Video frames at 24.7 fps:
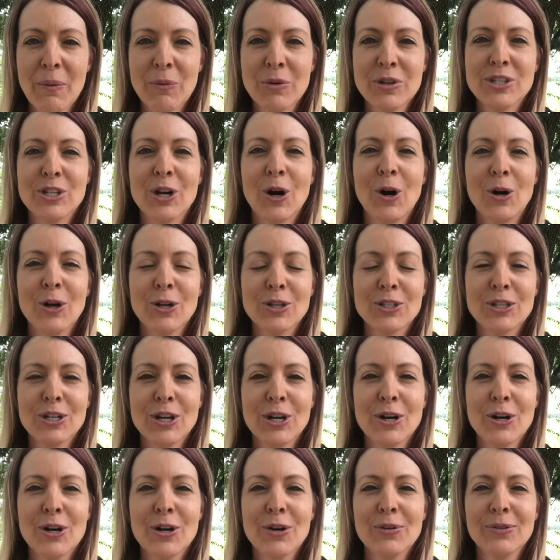was
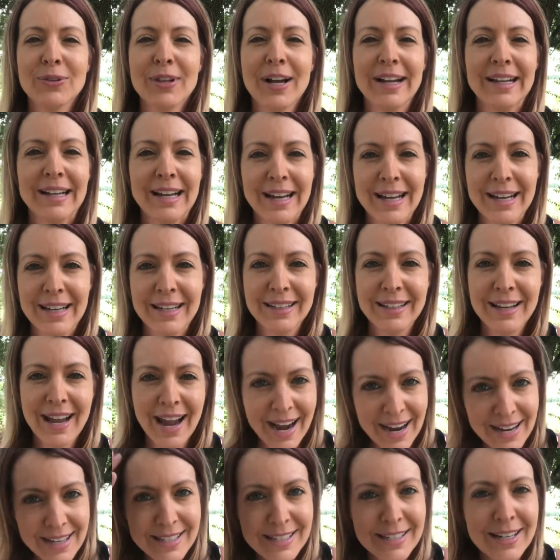also like a
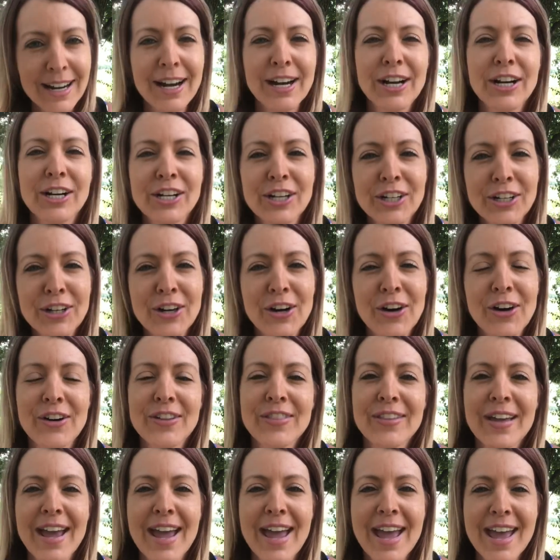cast iron
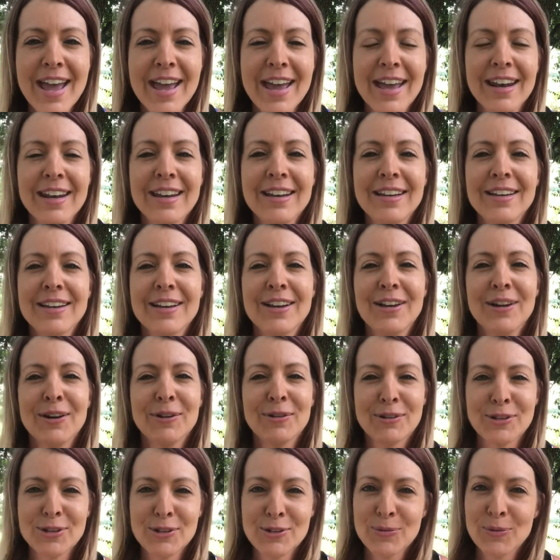on the head,
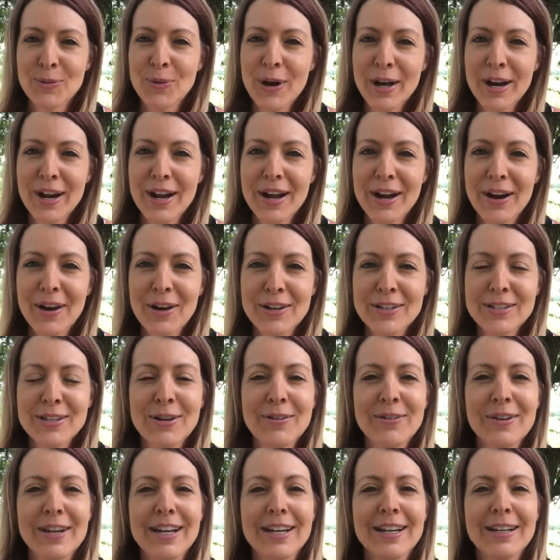which is what I
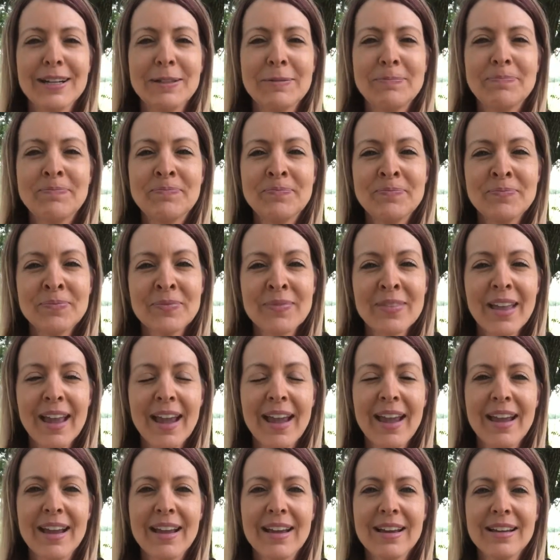also needed.
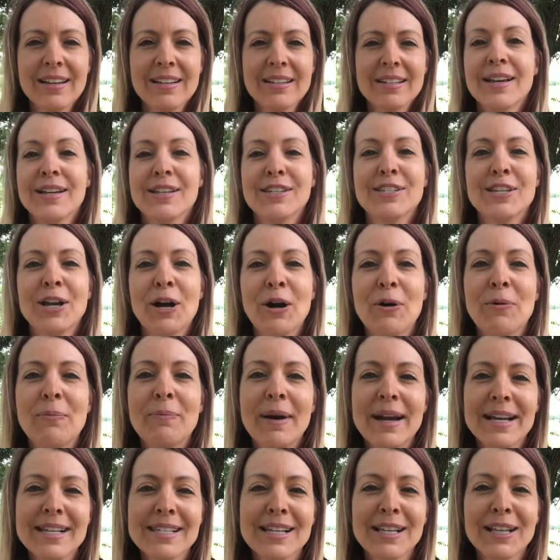And so
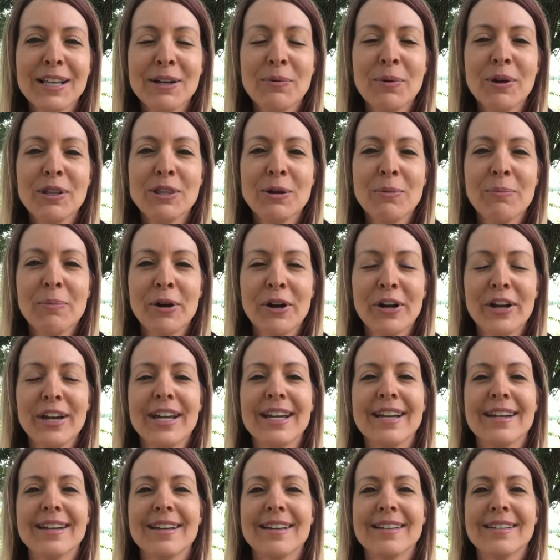basically what the book
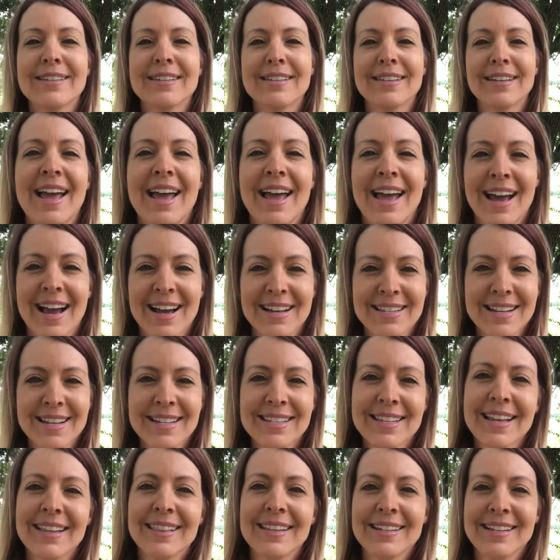is, as I
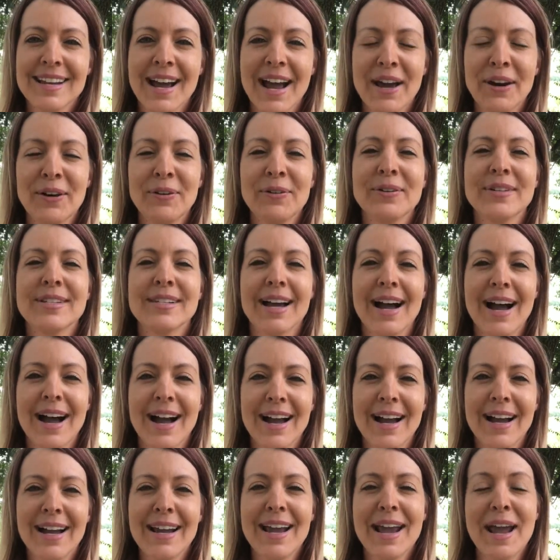said, the title is
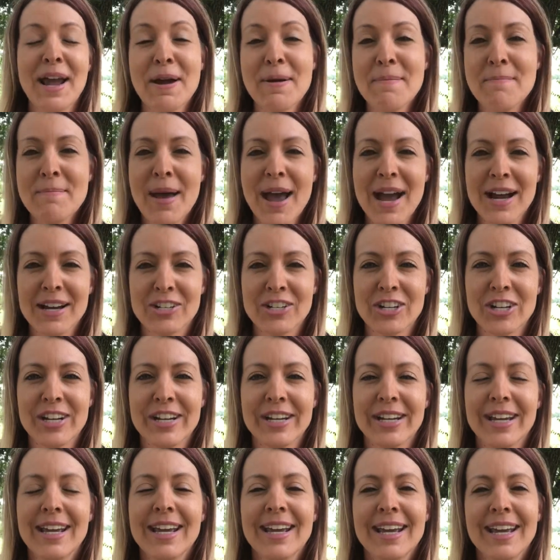I Am
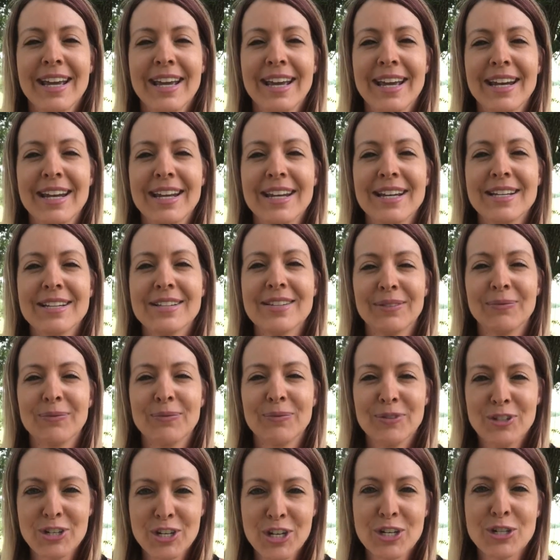Magic, and it is
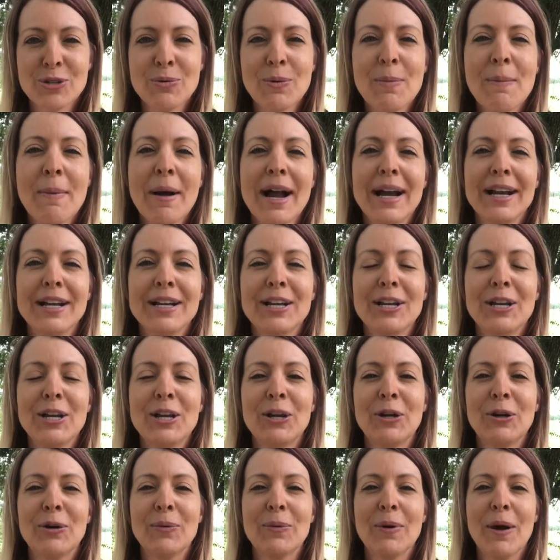just reminding
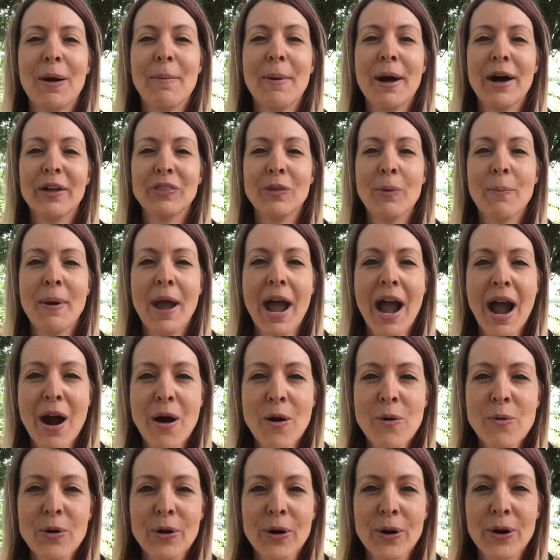you about the
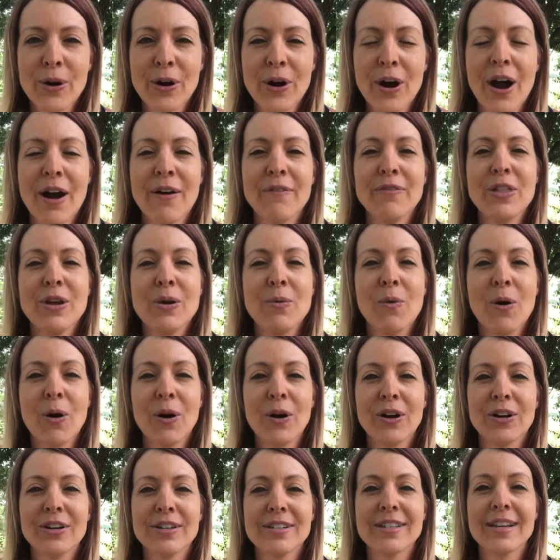power of the
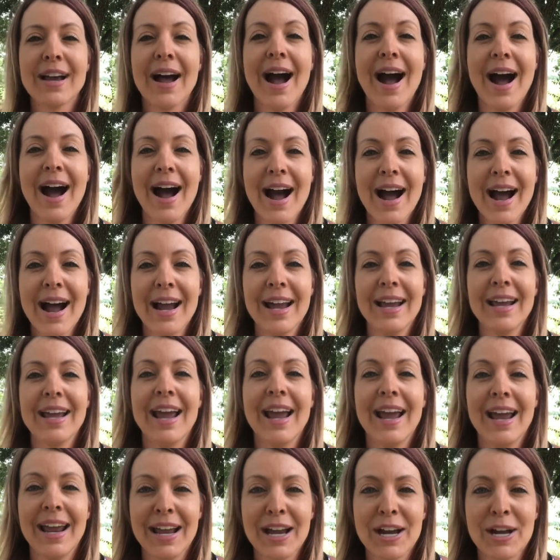words I
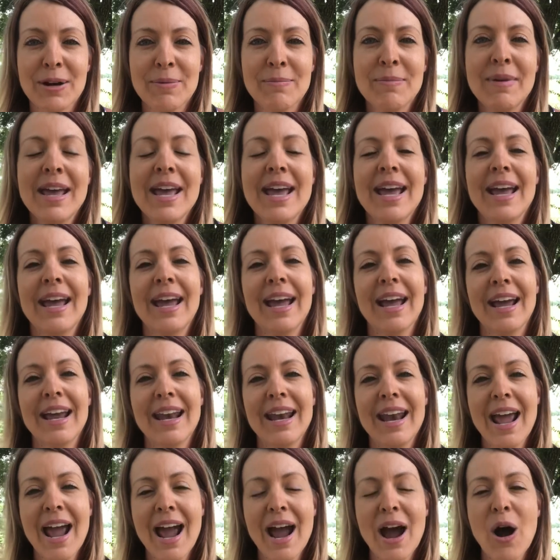am,
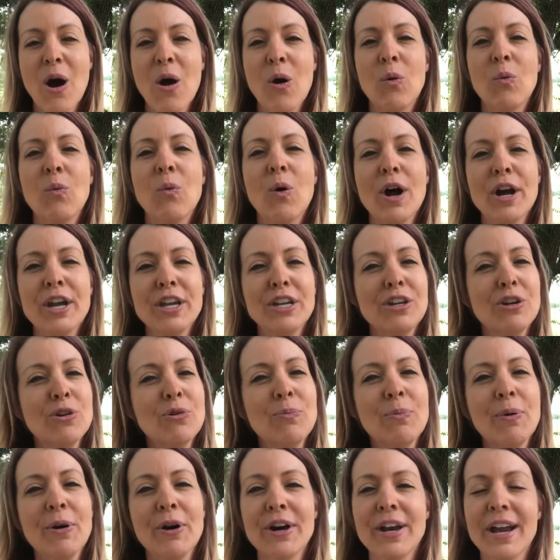and how what
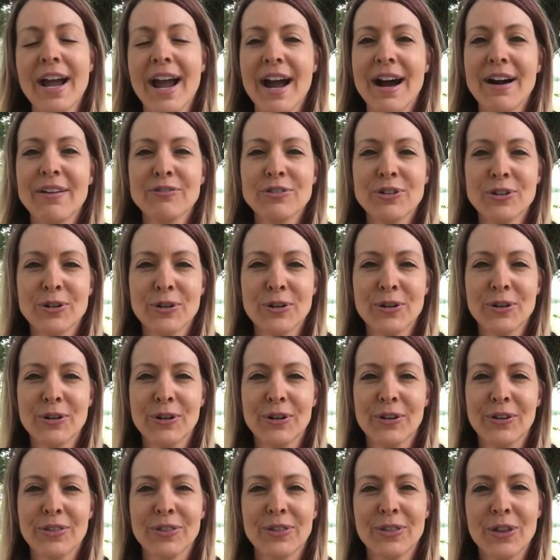you put after
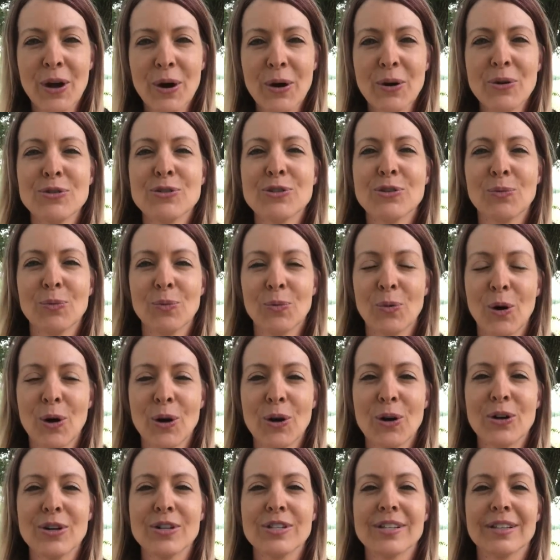those
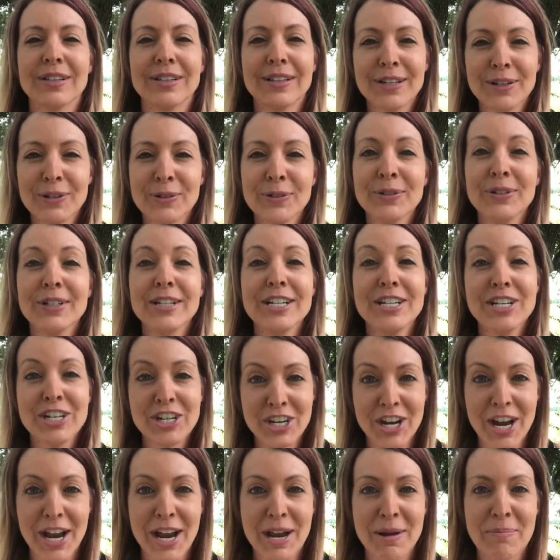words literally
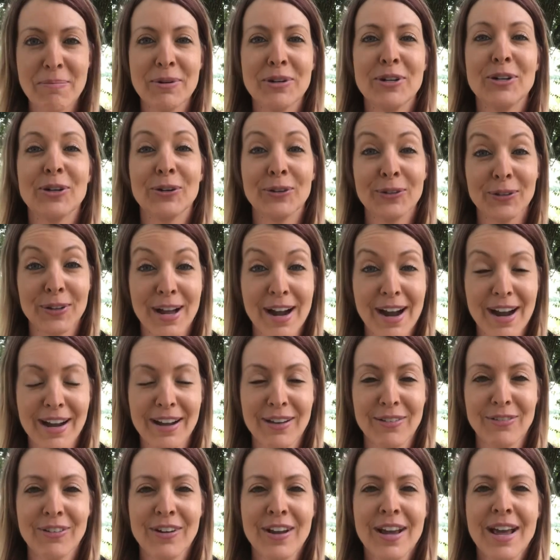shape your
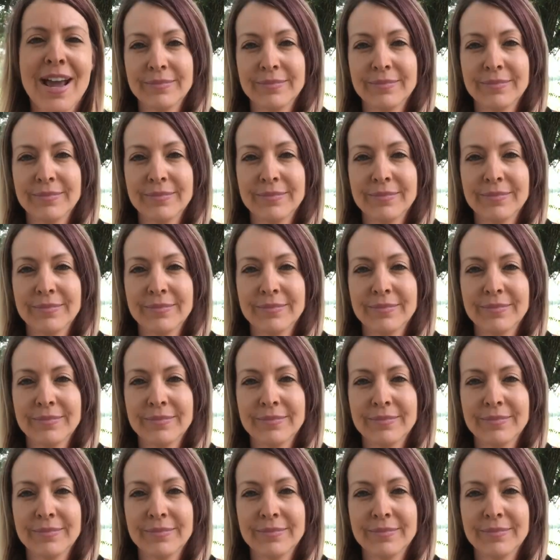life.